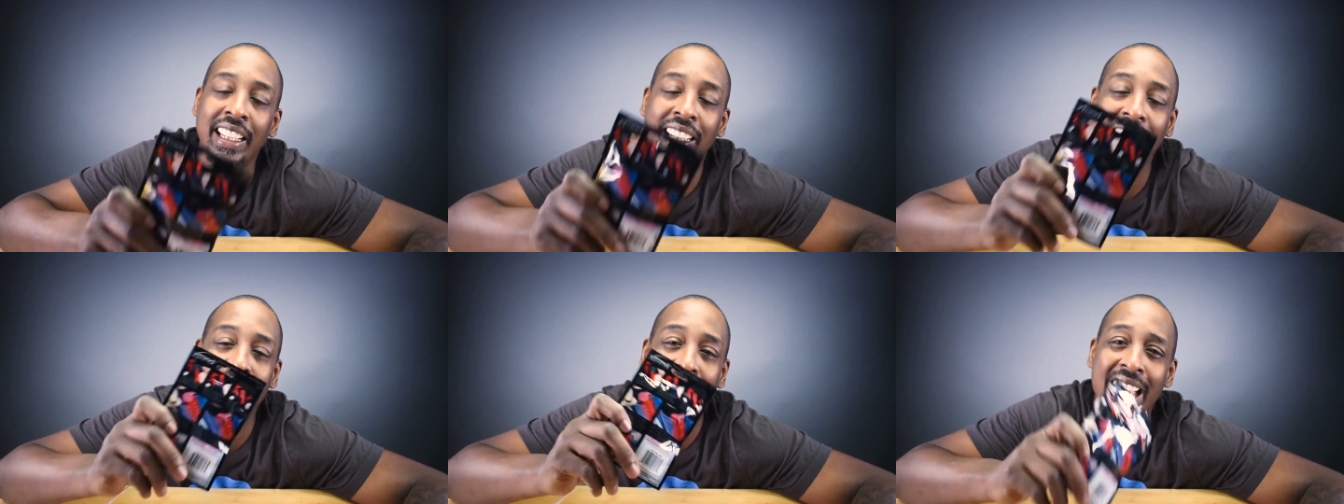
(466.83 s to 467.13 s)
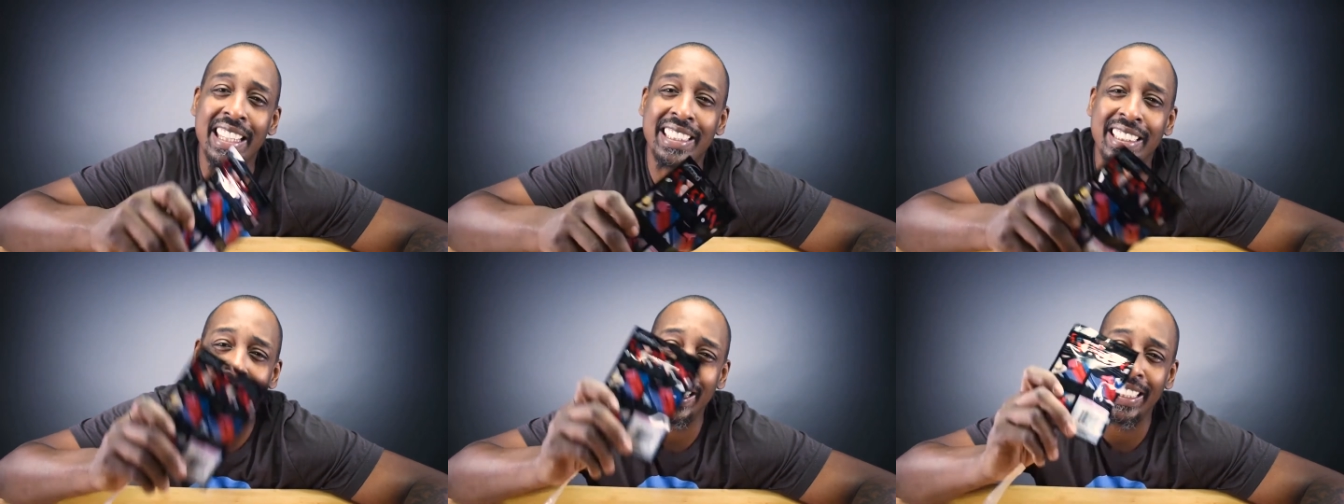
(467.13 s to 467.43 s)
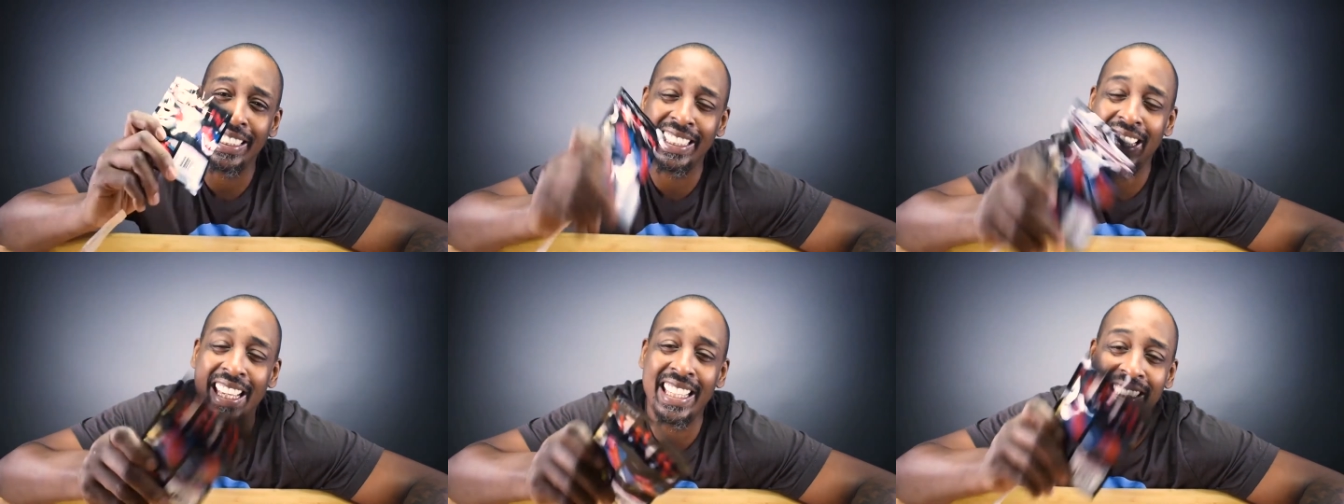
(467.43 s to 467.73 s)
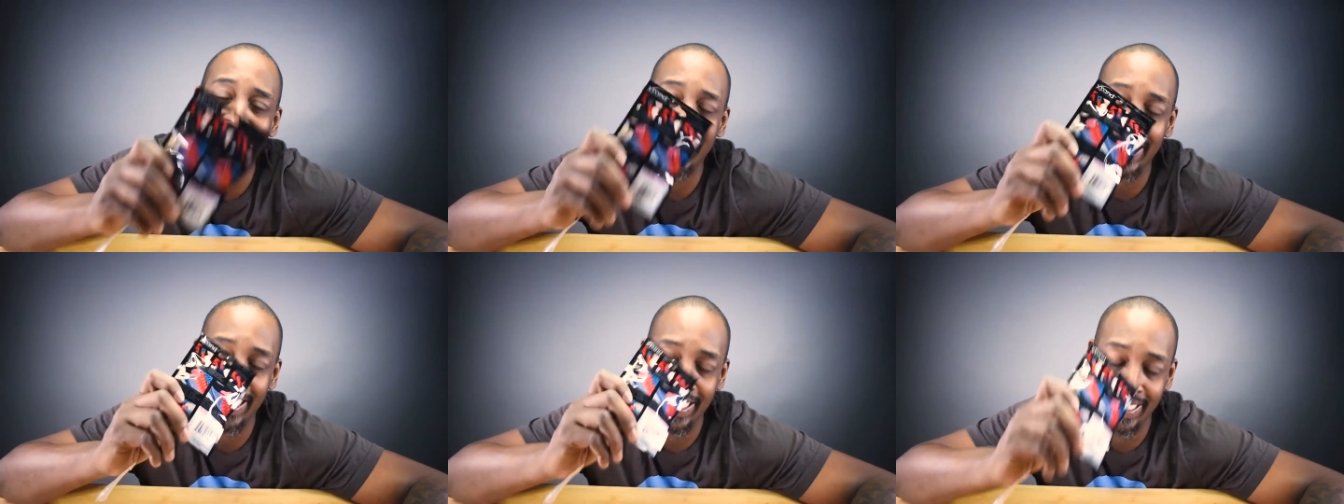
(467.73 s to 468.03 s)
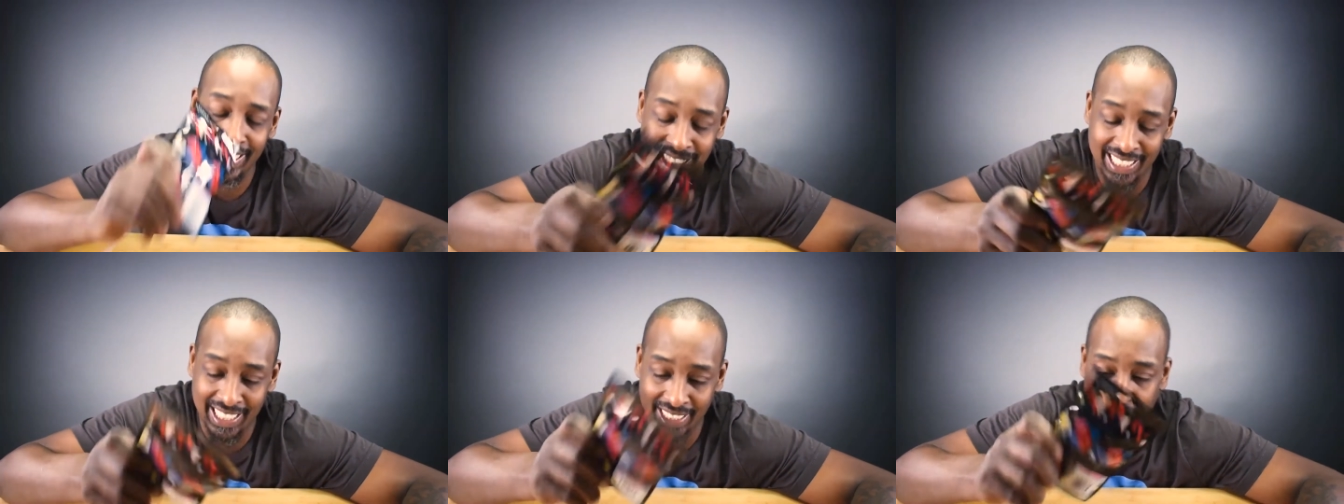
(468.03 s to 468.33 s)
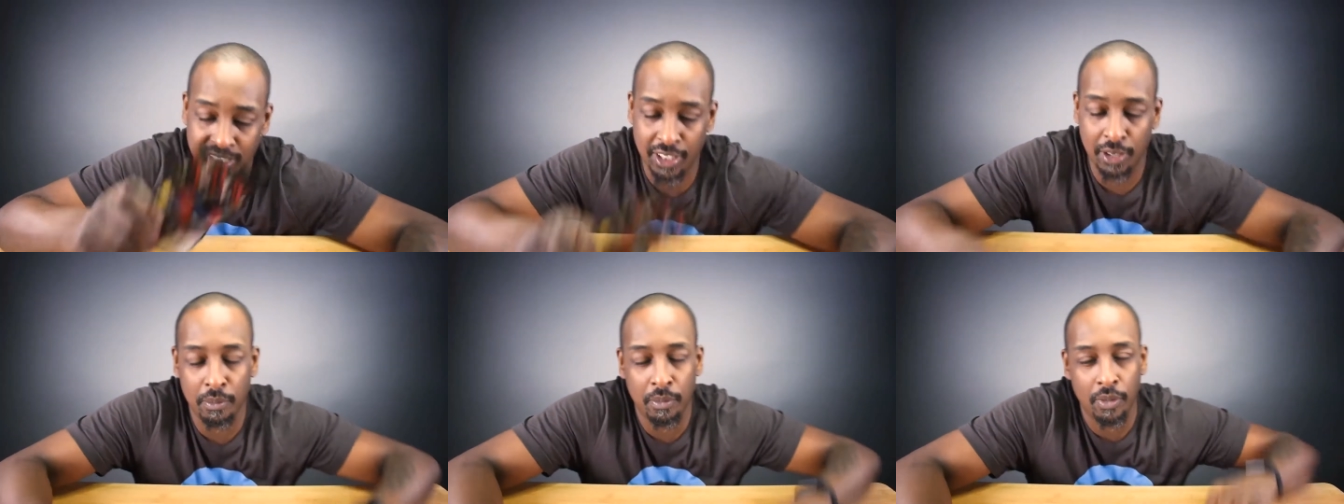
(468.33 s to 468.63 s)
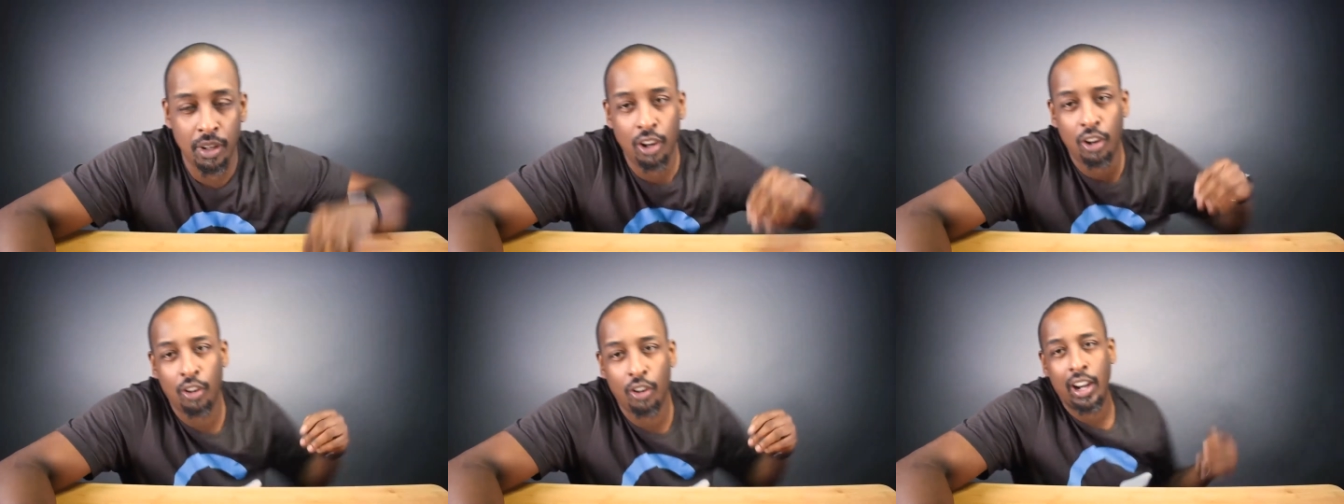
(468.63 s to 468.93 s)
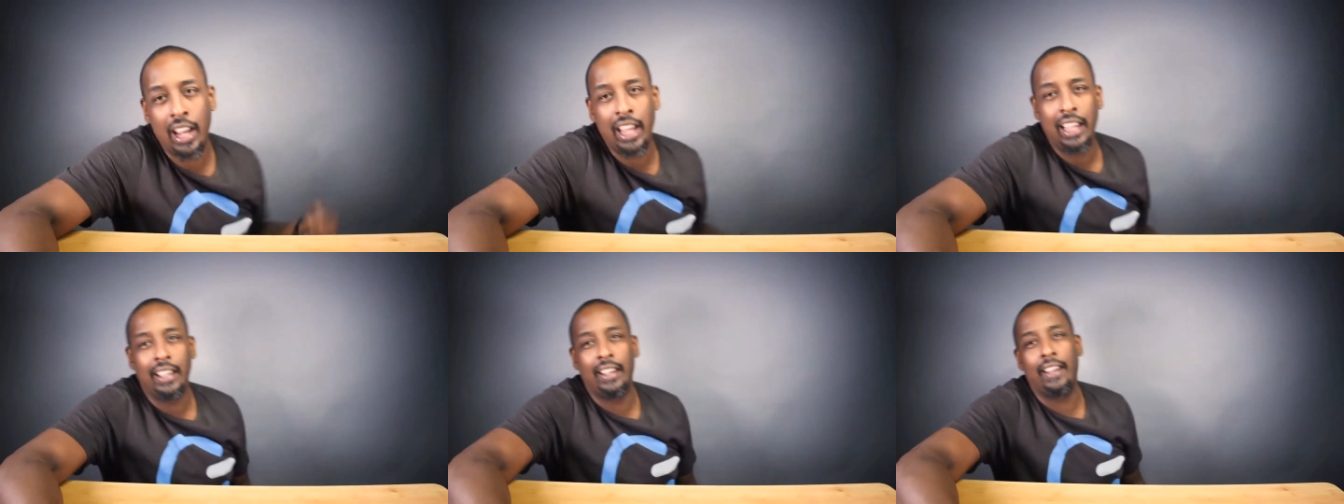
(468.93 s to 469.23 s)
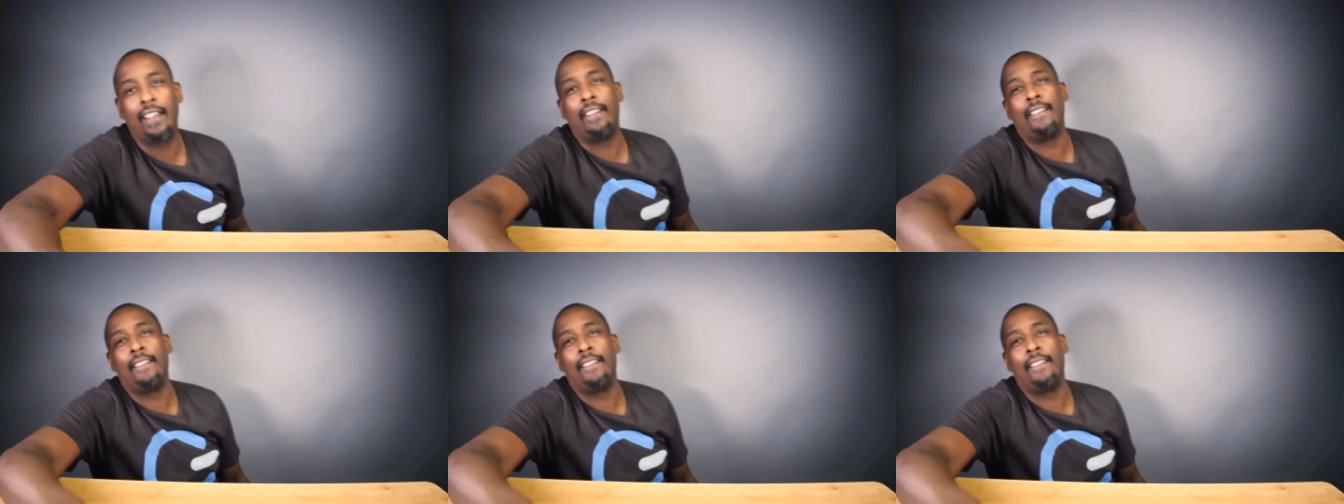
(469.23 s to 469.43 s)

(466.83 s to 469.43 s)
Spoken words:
elastic lacing system, all right?